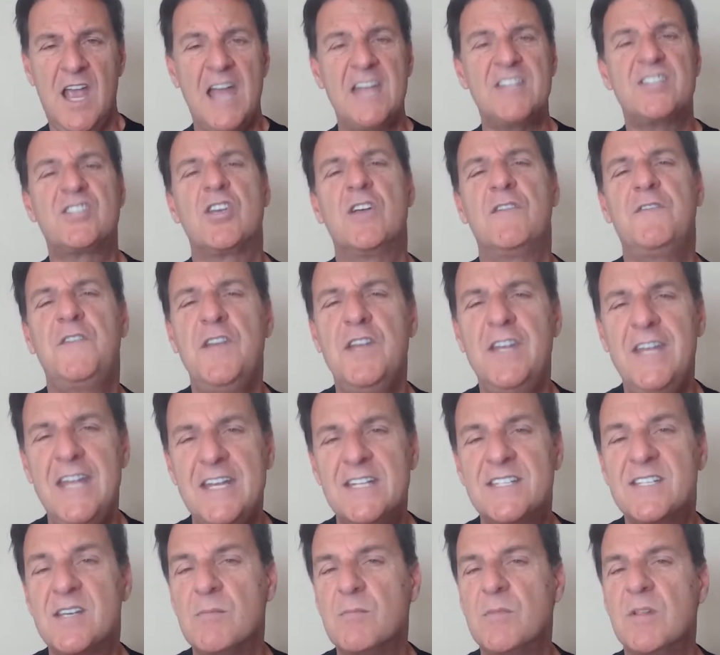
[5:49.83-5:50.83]
And so if you
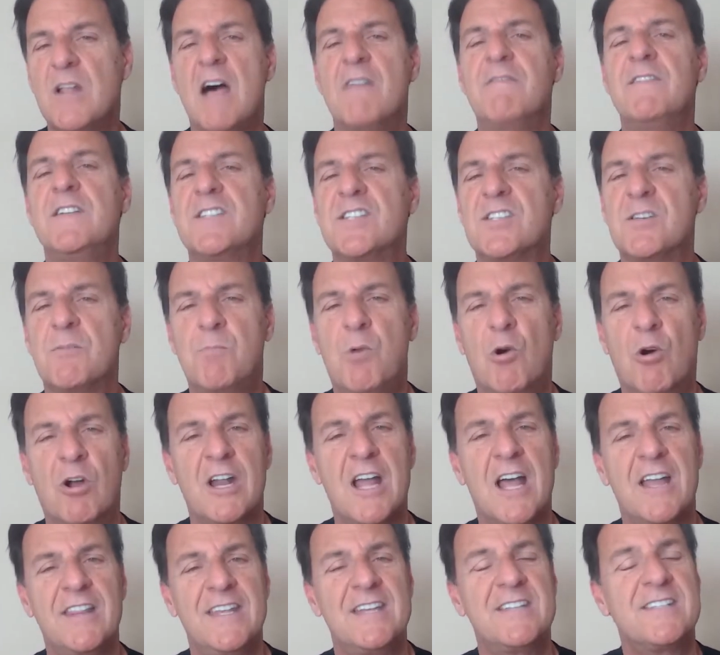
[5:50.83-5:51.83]
need some love and
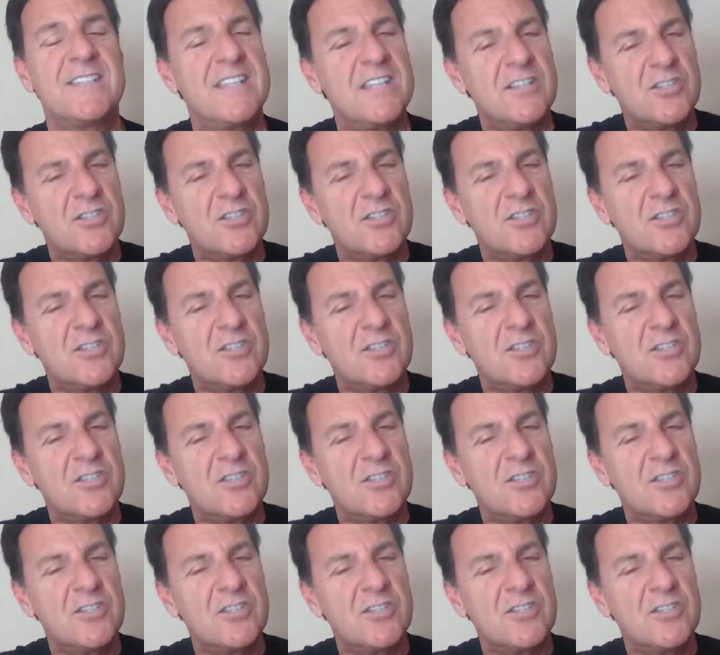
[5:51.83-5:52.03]
support on this,